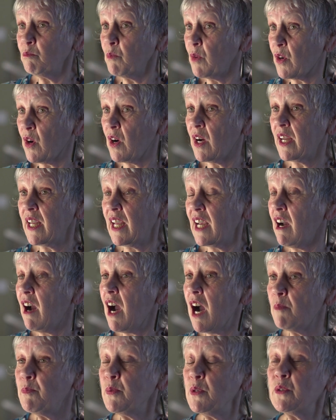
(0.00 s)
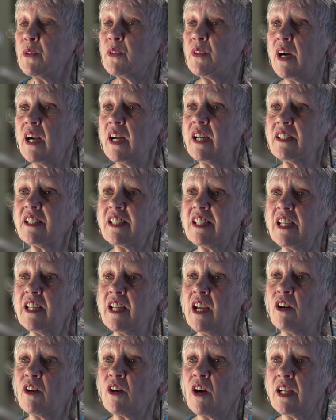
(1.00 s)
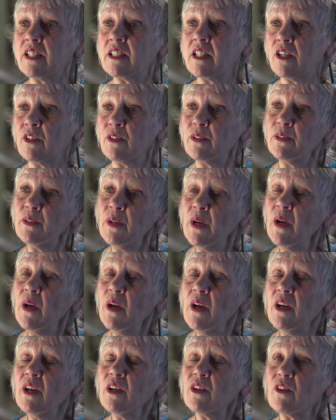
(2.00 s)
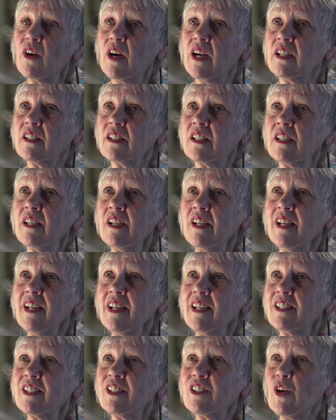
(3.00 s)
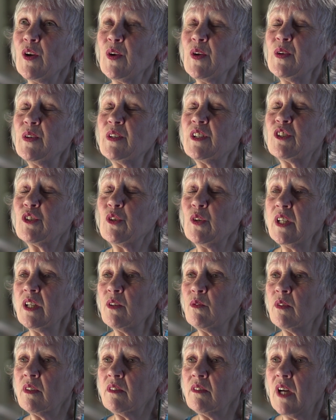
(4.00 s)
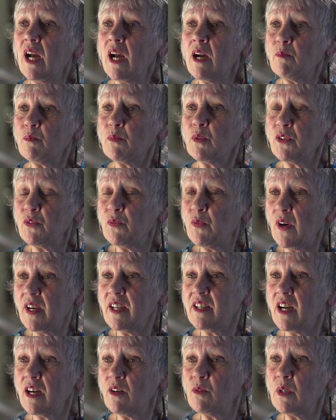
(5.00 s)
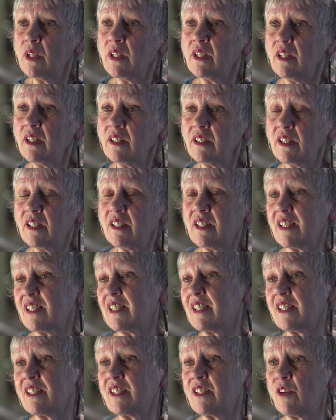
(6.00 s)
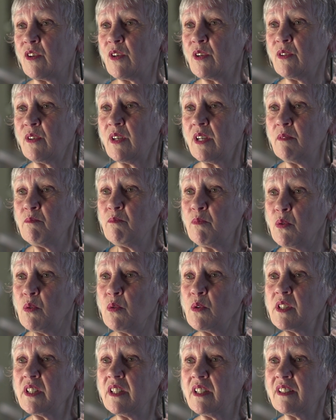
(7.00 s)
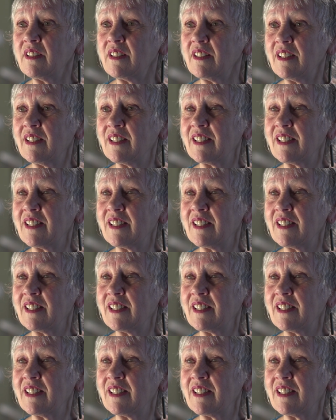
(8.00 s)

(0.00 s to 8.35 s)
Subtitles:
marae, our hapu grants and our ngaitahu grants. So joining up with Whai Rawa is just so important.